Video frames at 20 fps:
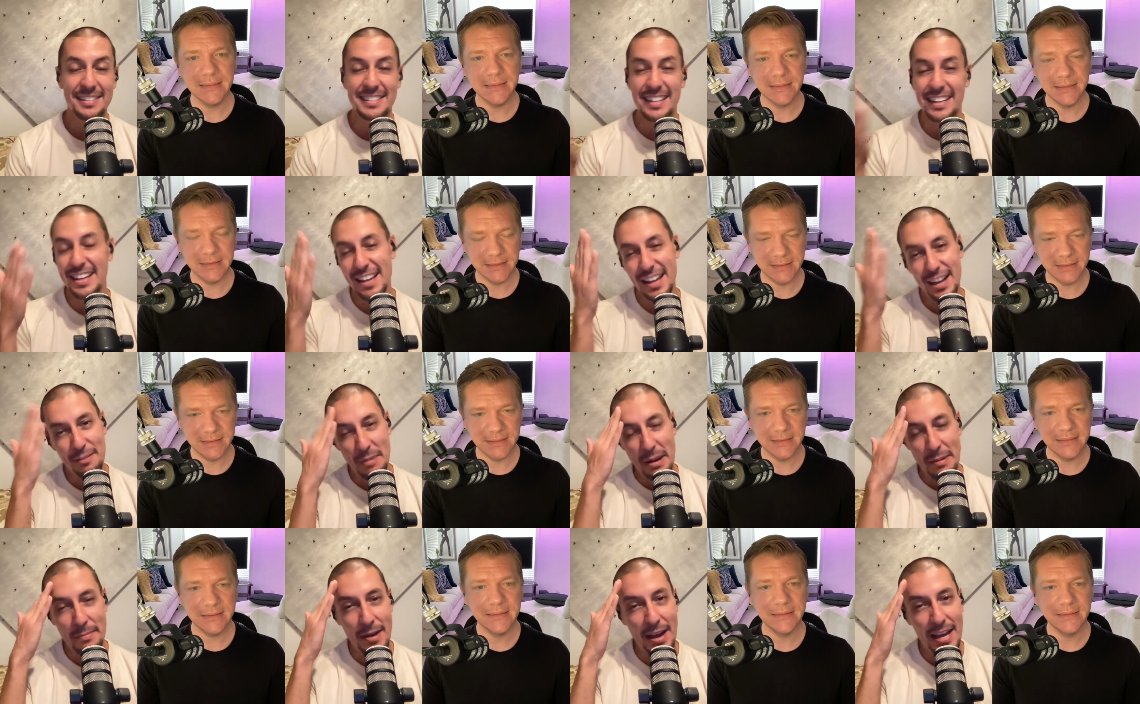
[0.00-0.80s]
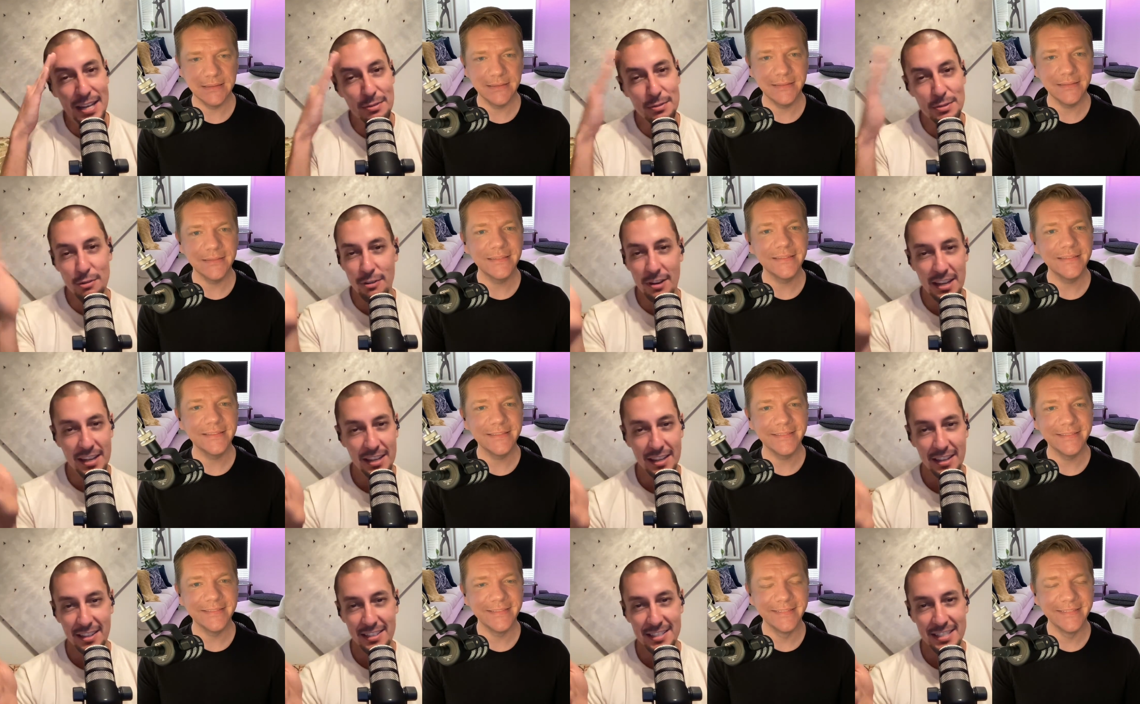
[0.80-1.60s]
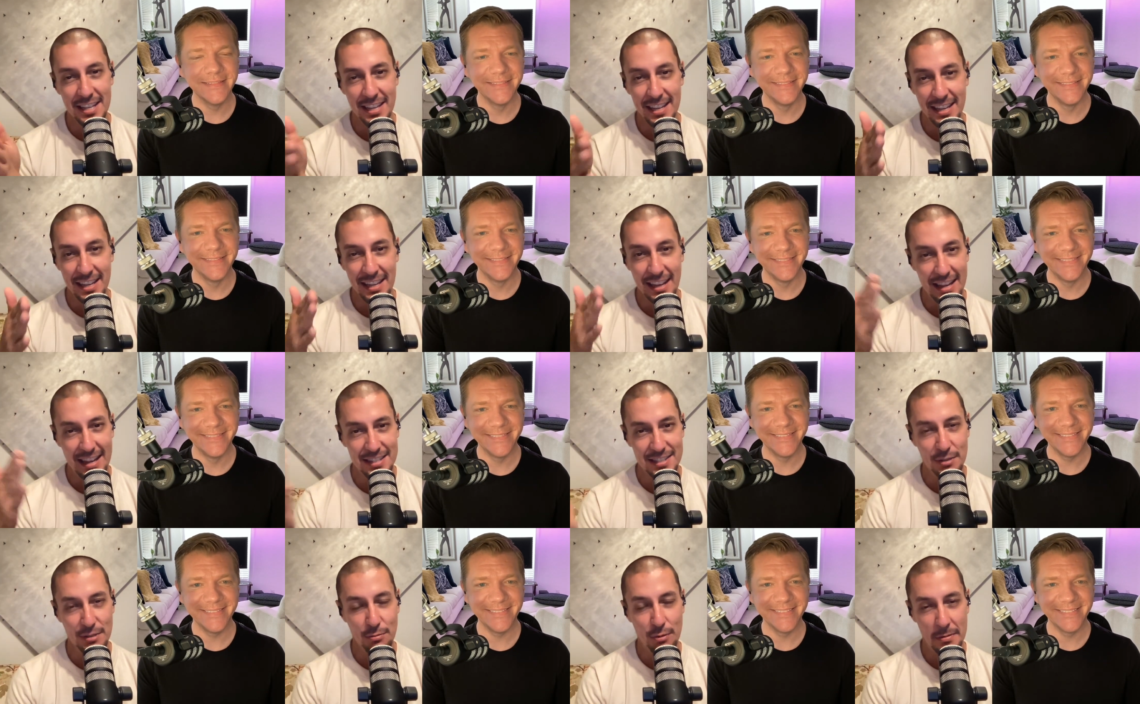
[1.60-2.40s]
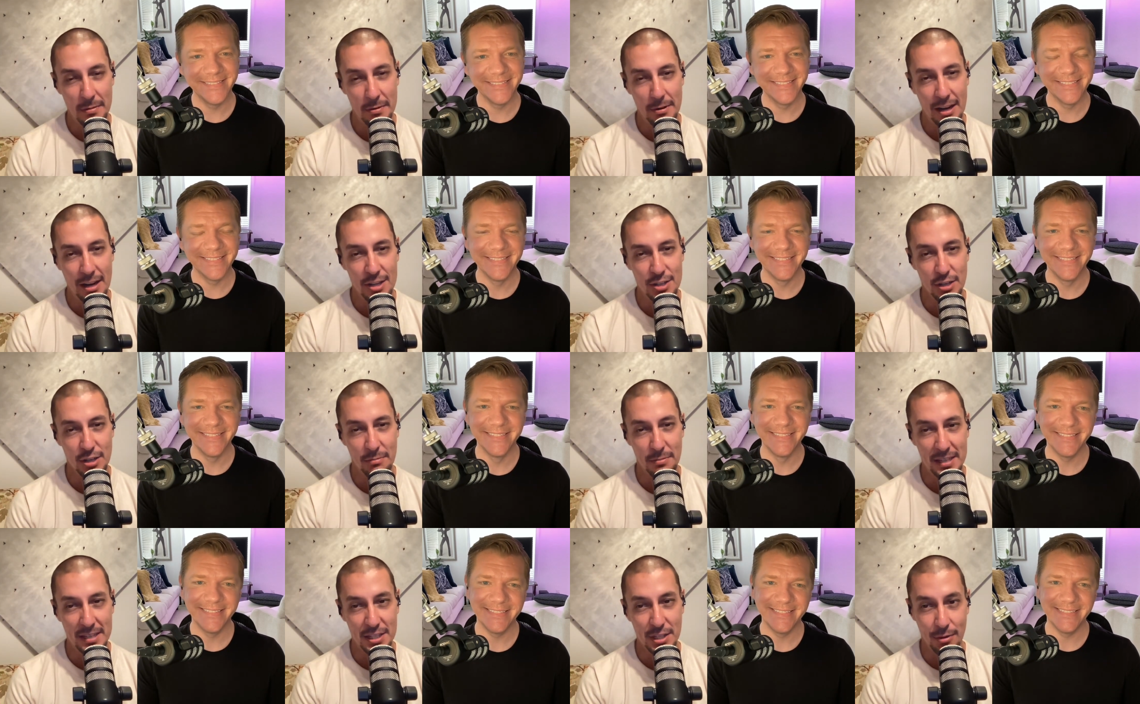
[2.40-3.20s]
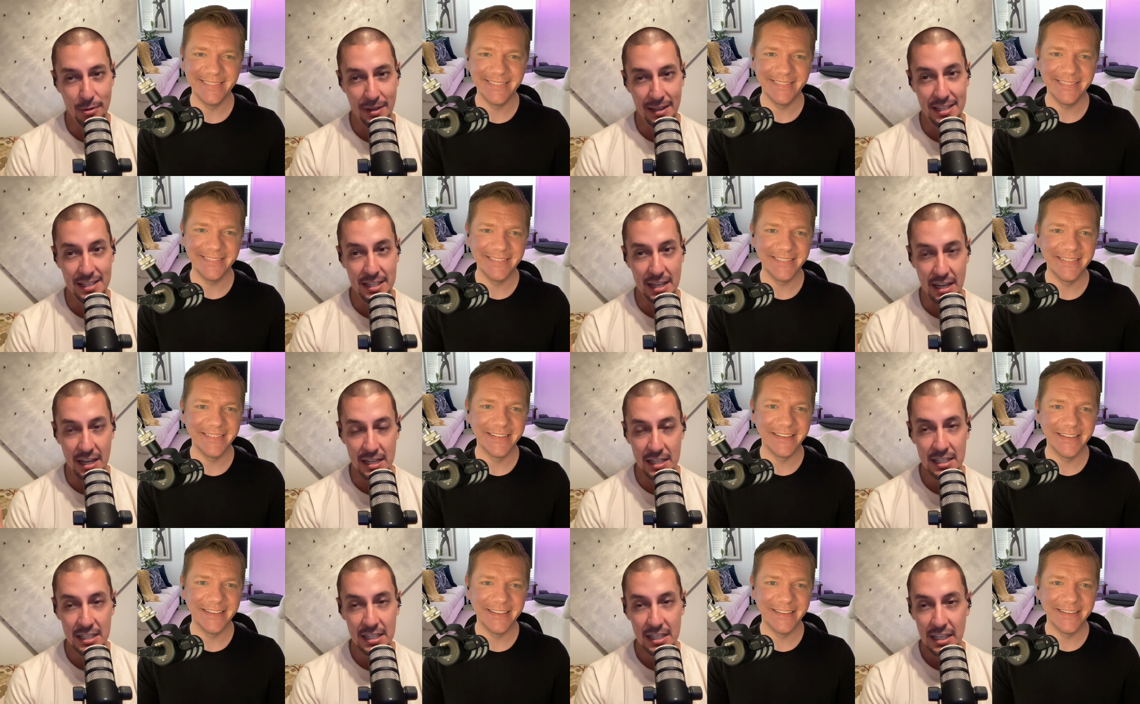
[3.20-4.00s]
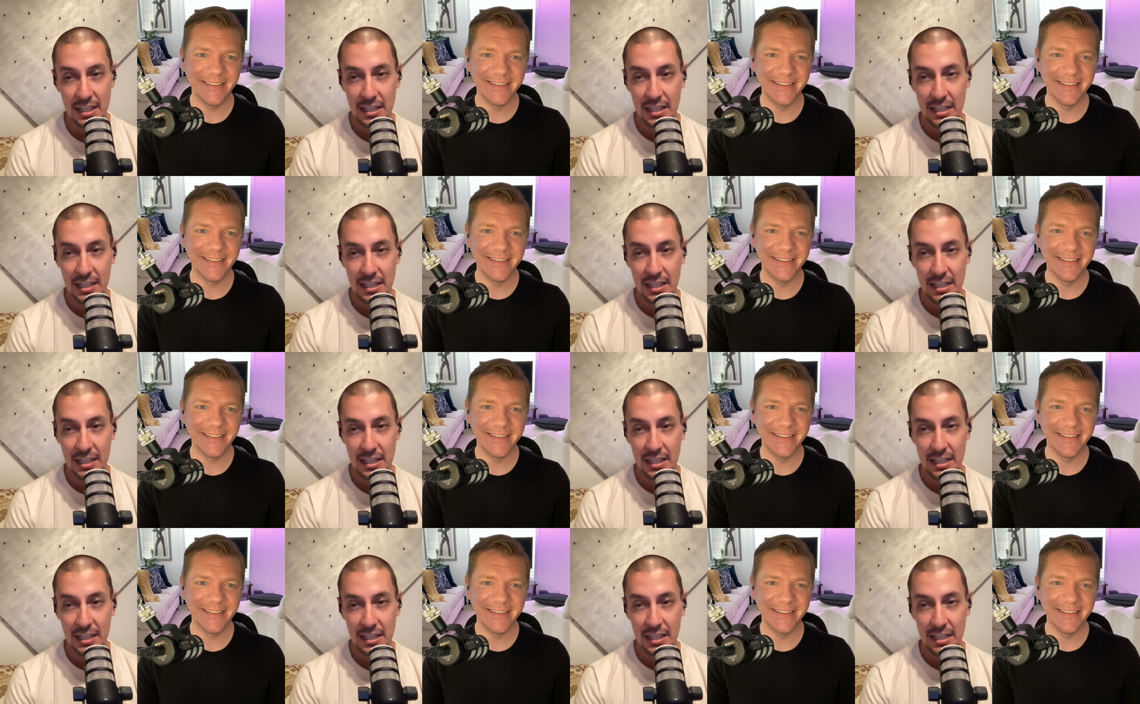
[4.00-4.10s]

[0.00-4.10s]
Speaker 1: see, my mind was already ticking as to what Mariah should have been doing and done.